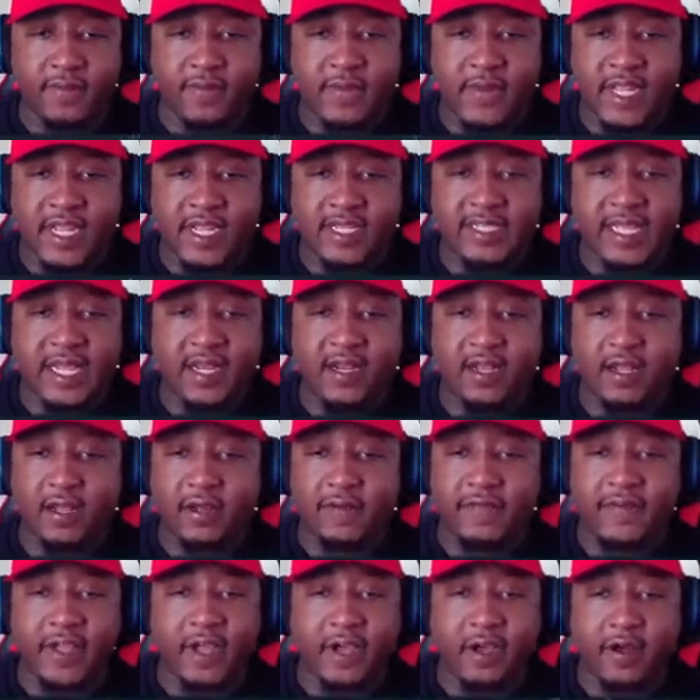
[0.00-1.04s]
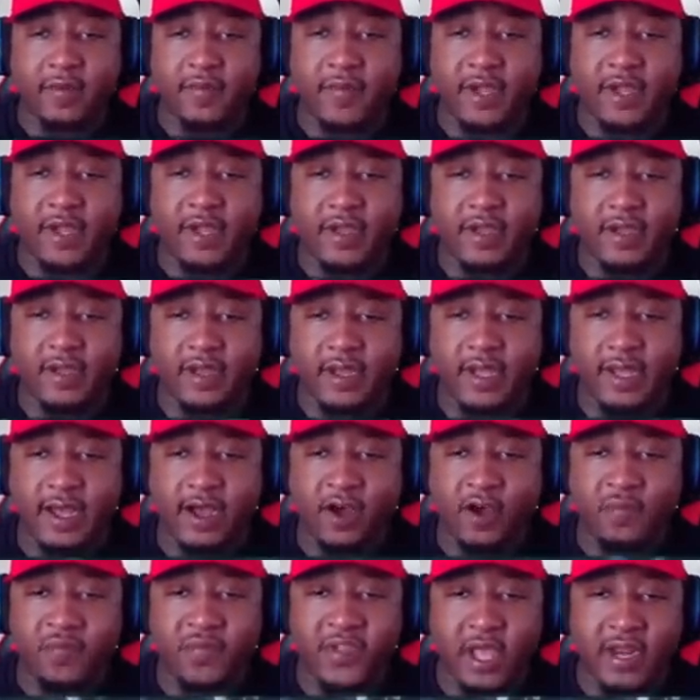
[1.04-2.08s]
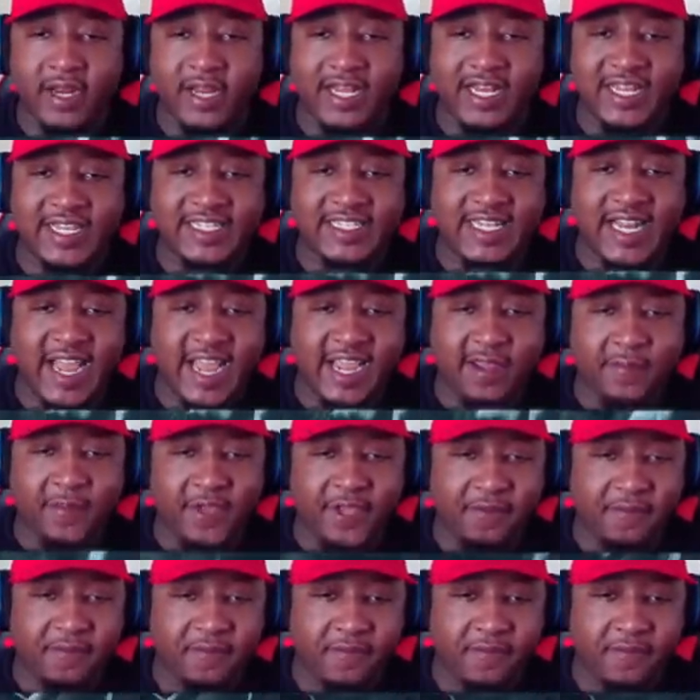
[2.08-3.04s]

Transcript: Because I love y'all, man. I hope y'all at least like me.